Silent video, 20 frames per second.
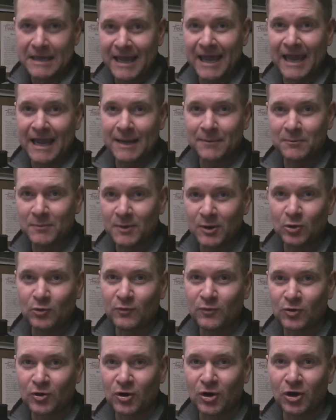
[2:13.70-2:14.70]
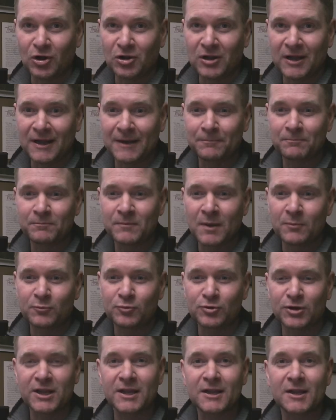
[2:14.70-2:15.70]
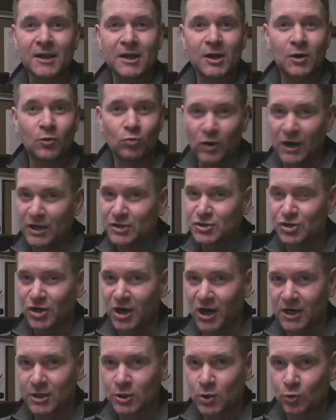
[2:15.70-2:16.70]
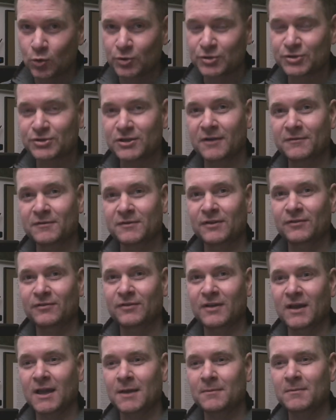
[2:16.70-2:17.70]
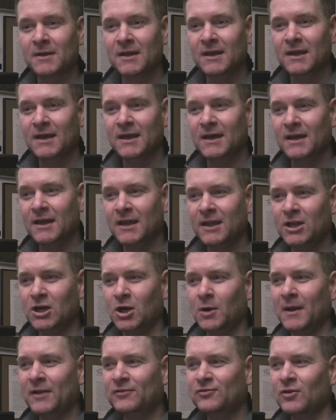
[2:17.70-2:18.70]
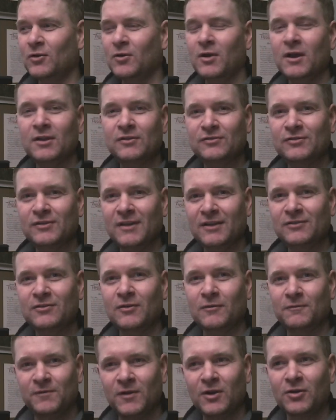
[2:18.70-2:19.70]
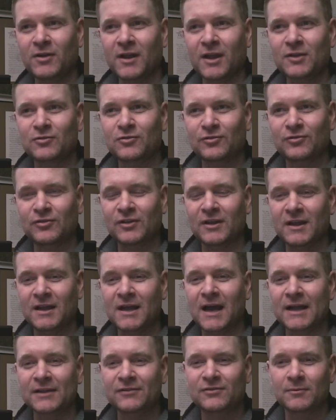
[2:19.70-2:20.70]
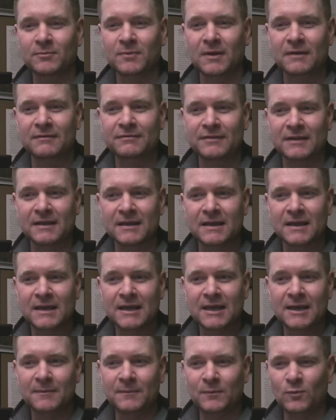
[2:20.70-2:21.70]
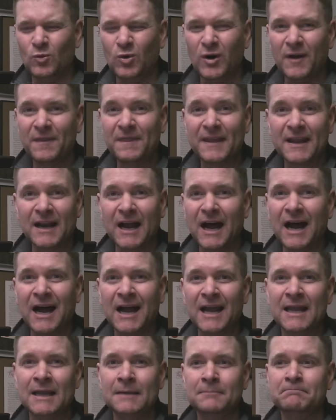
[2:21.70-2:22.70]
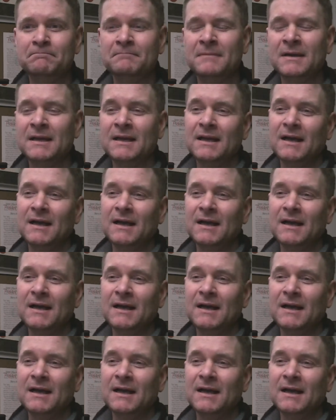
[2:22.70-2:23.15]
game overall. Um, pretty raunchy, hardcore stuff in this game. Uh, you know, it's a it's it's a very interesting concept, I think. One that I'm,